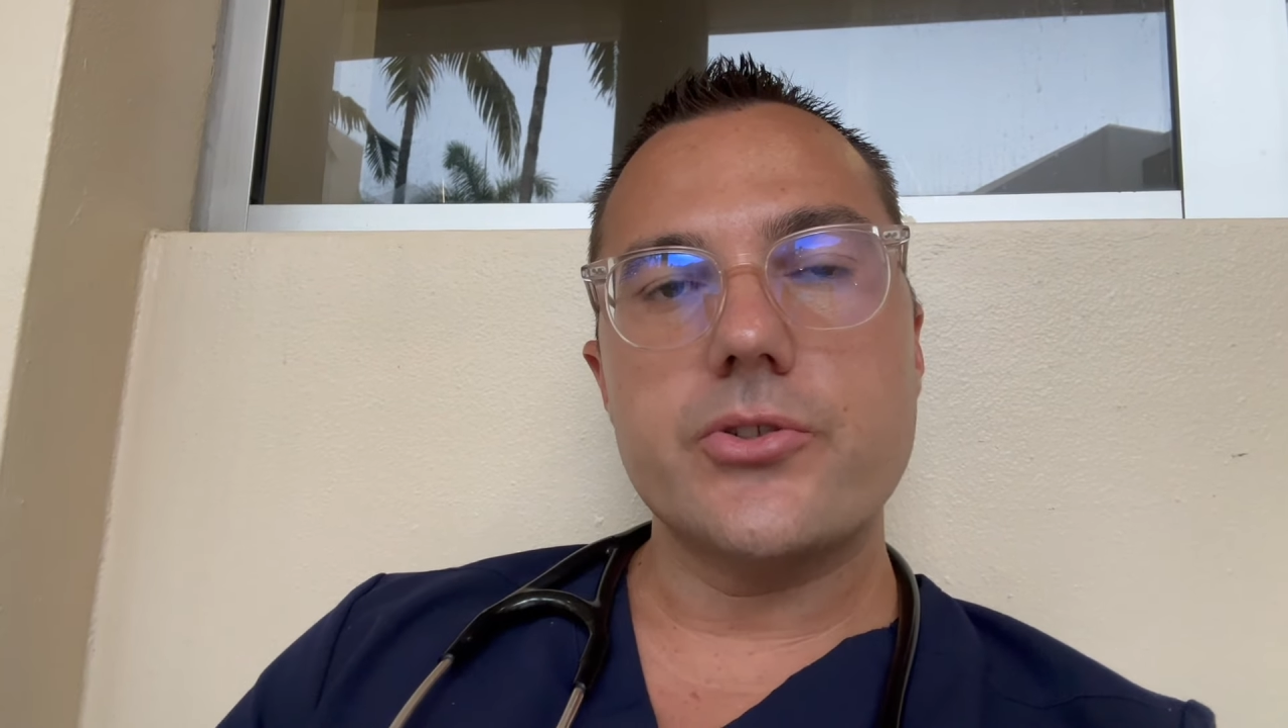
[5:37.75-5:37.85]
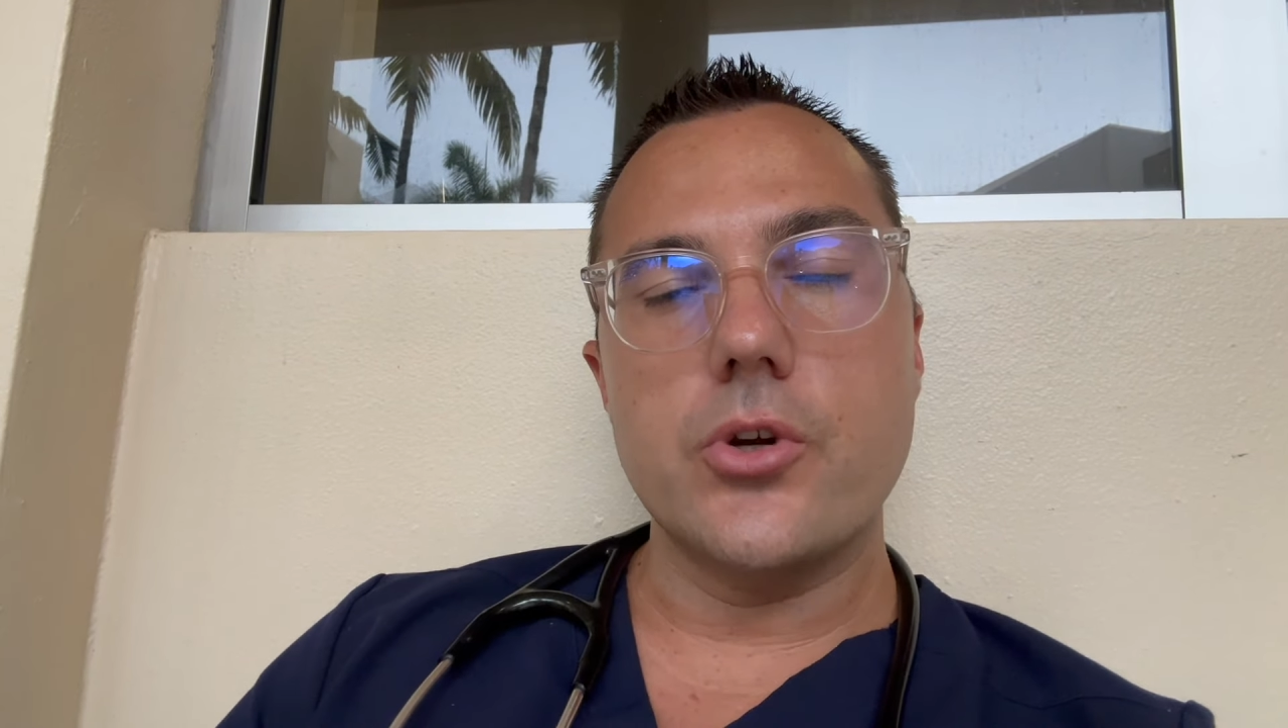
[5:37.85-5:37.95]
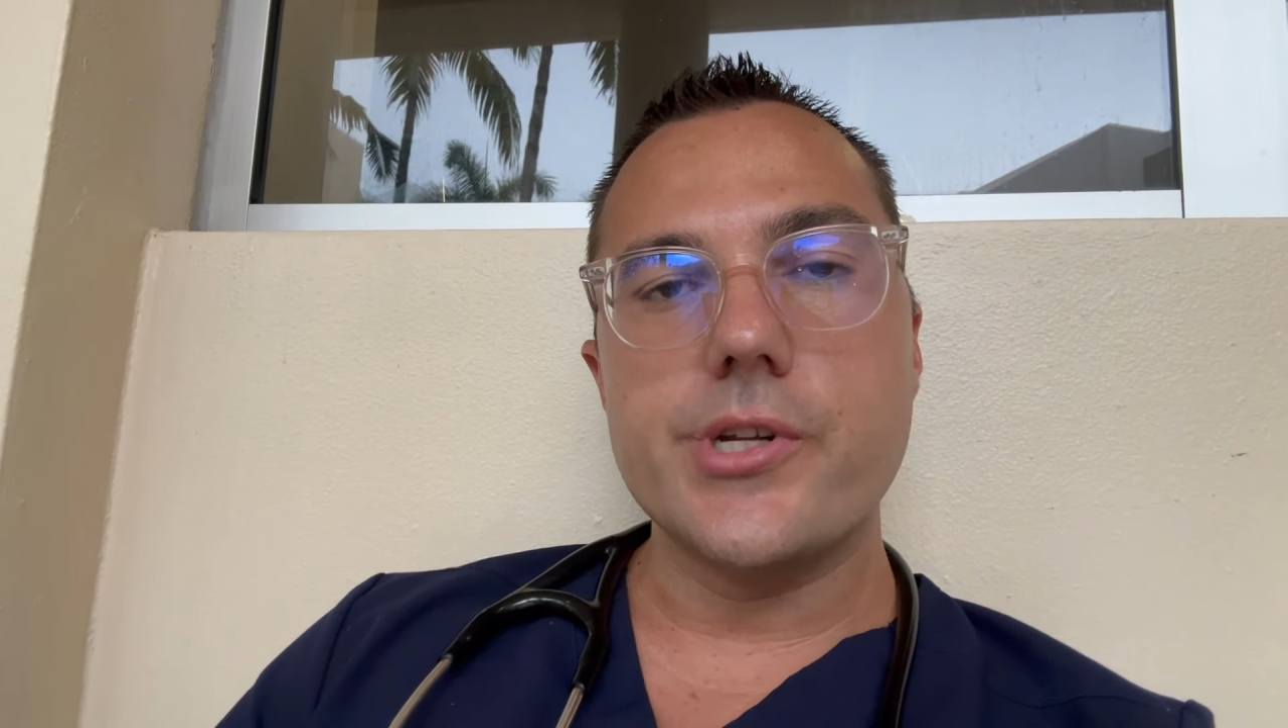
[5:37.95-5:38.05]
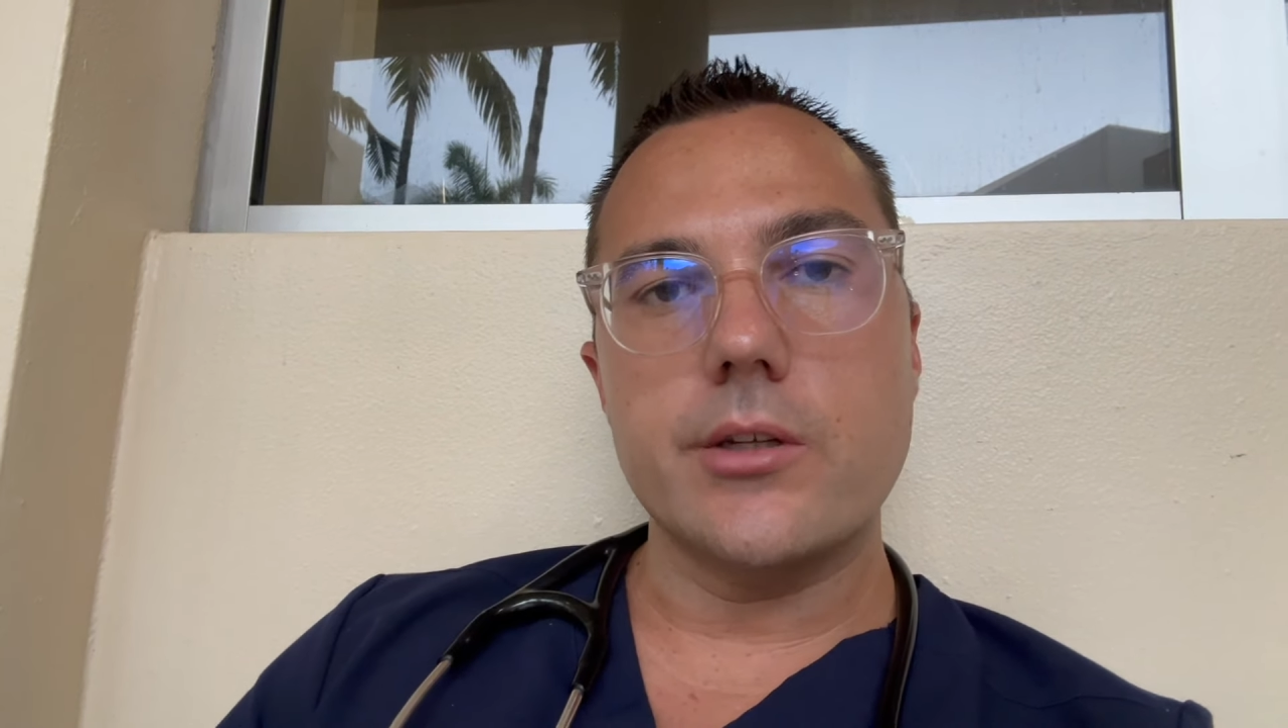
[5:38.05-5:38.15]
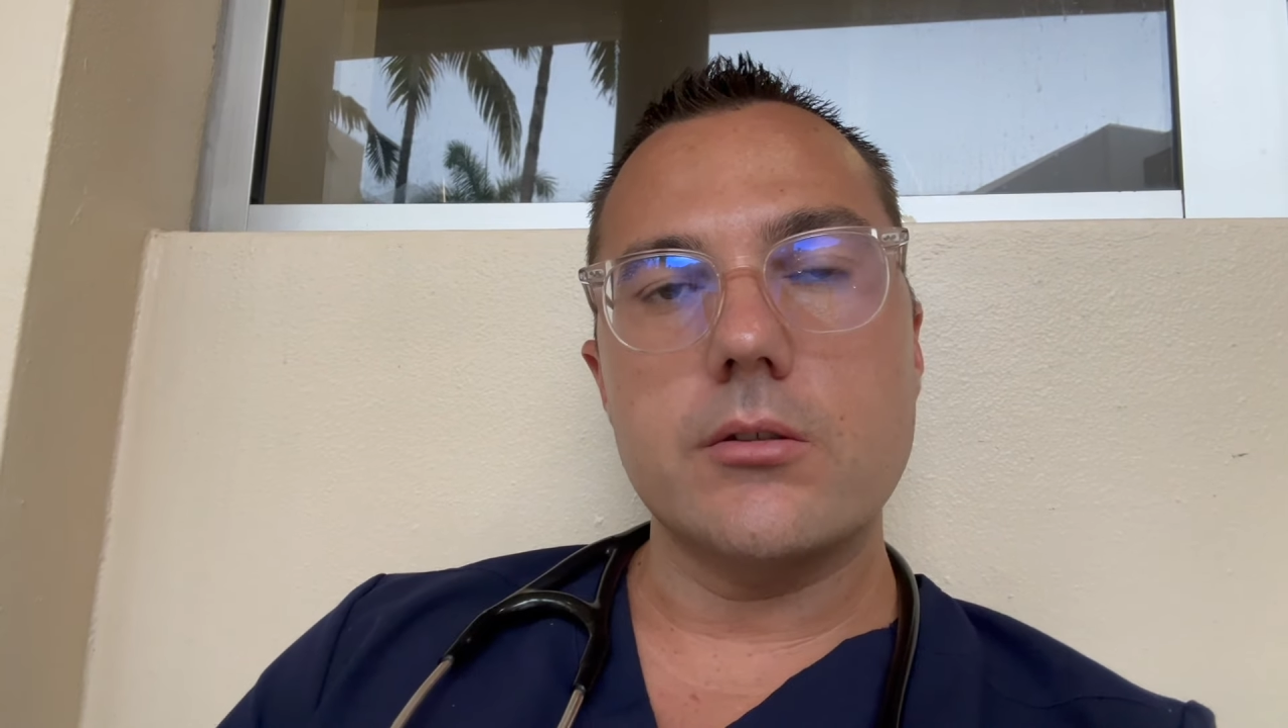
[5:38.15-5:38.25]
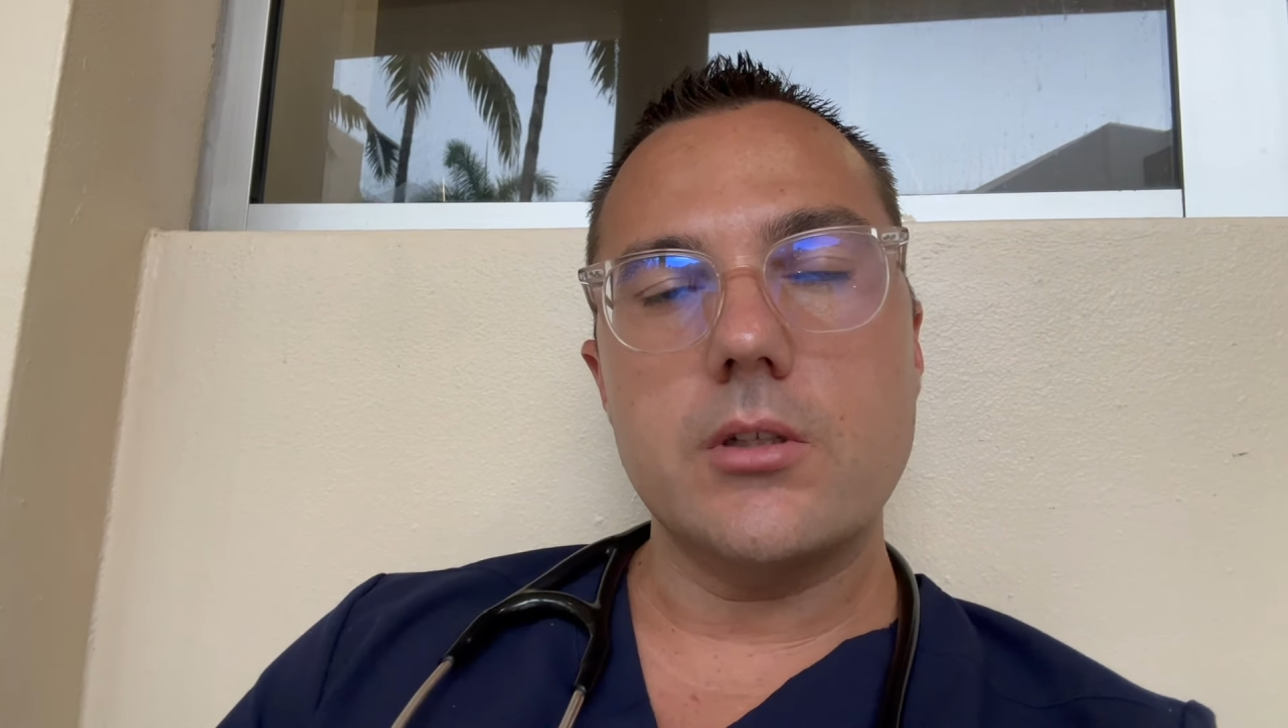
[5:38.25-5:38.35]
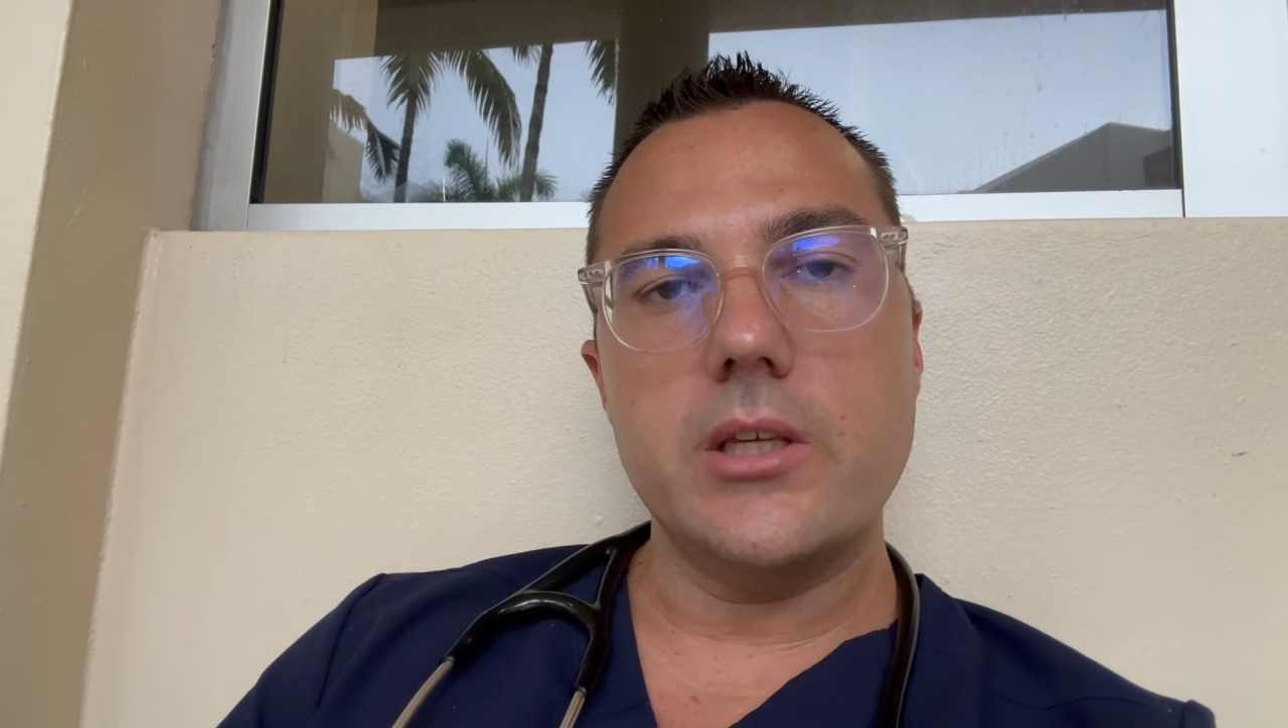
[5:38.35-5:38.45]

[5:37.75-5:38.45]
surgeon.